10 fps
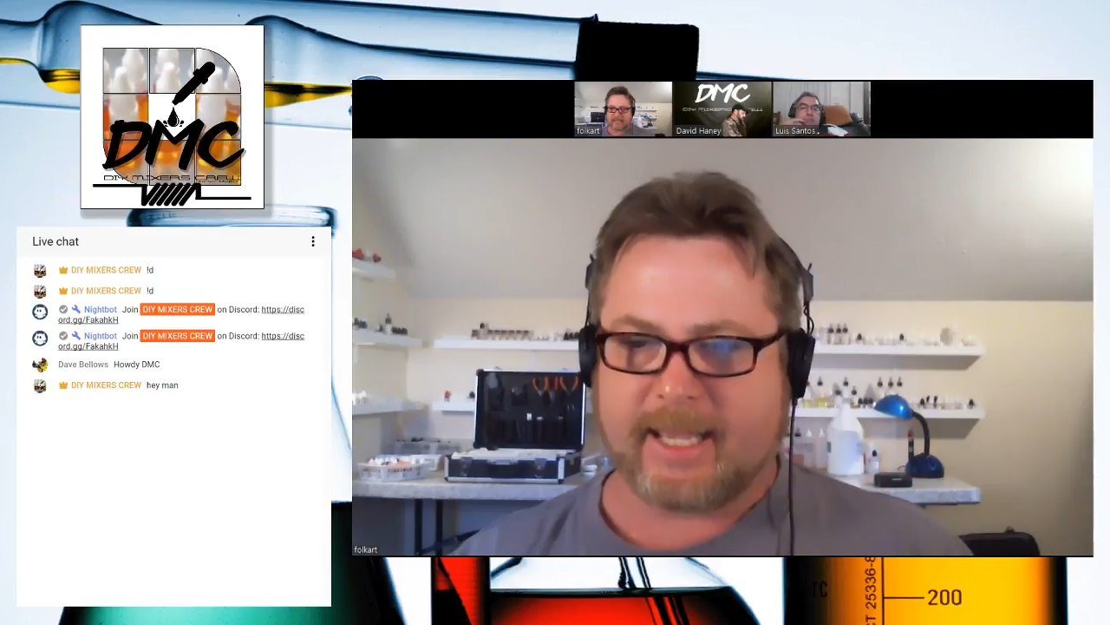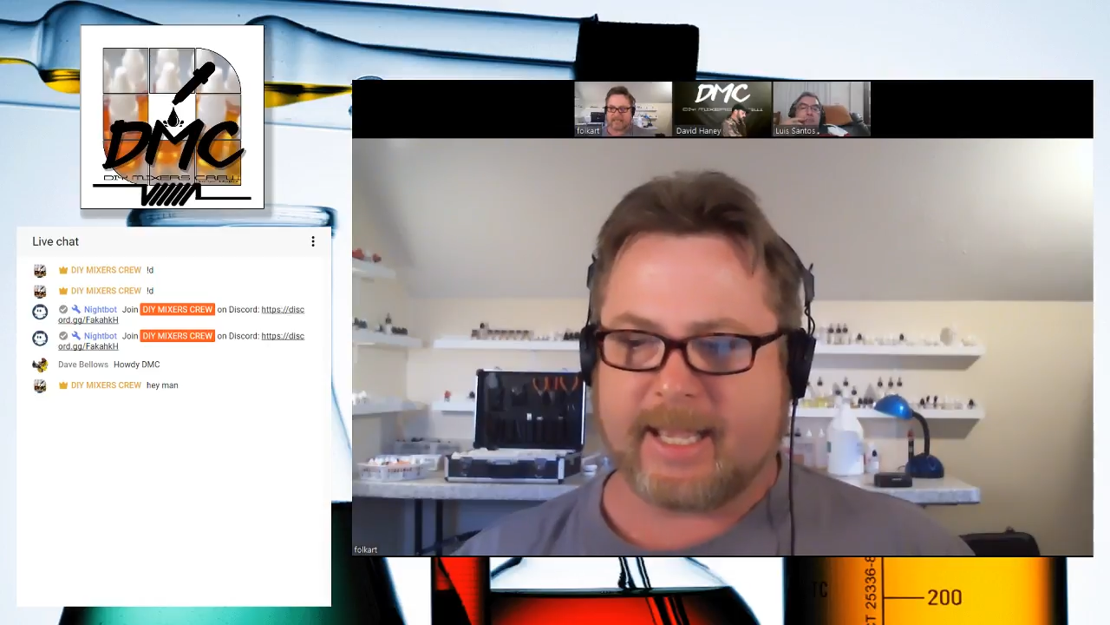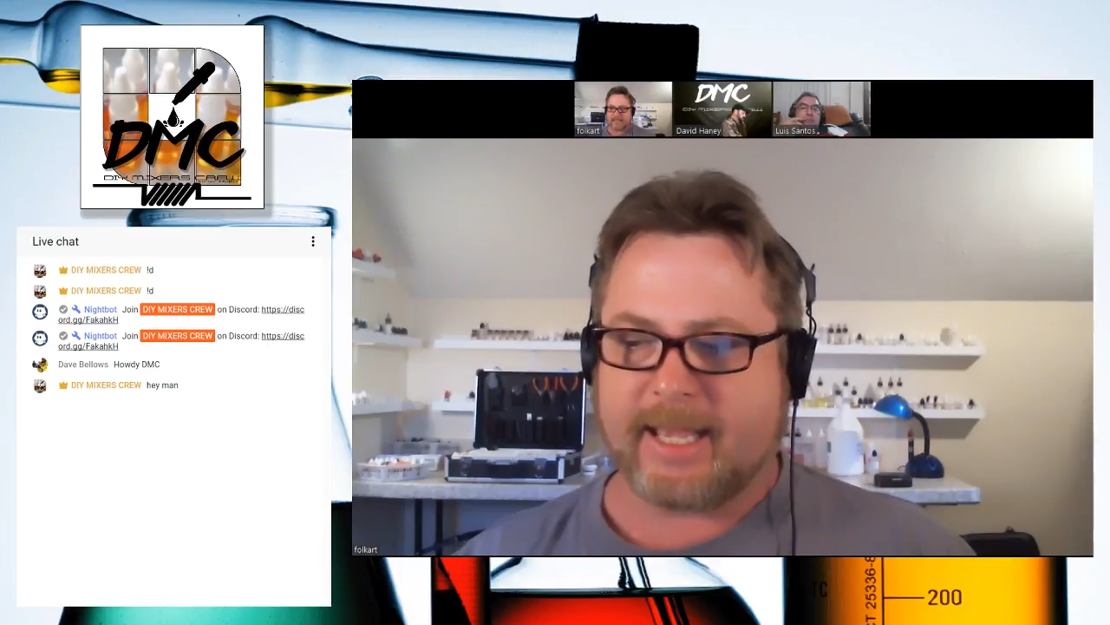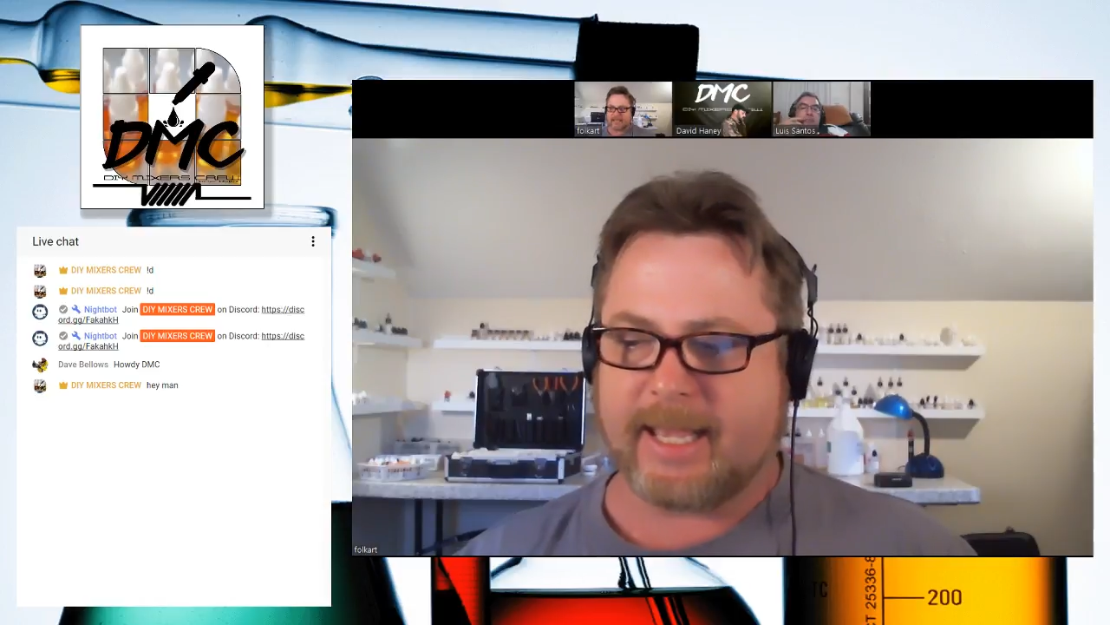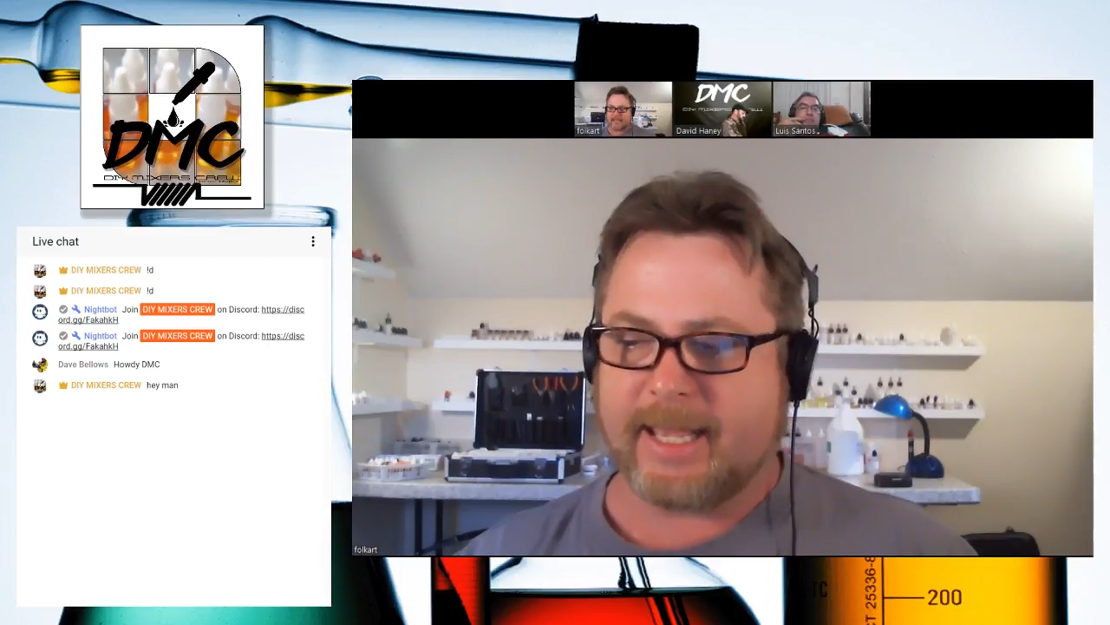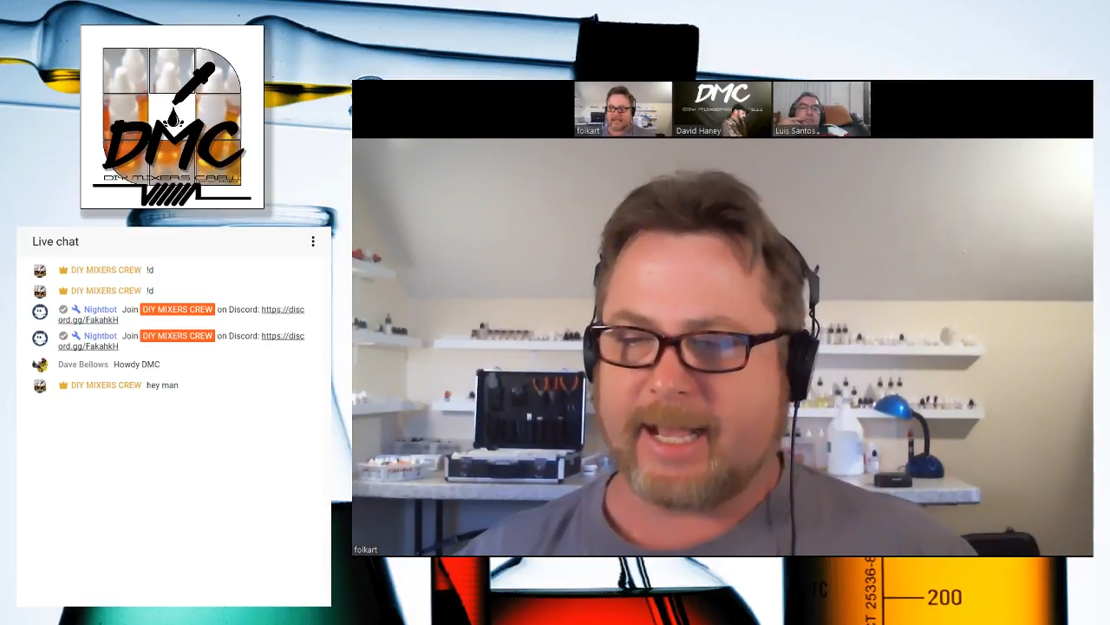and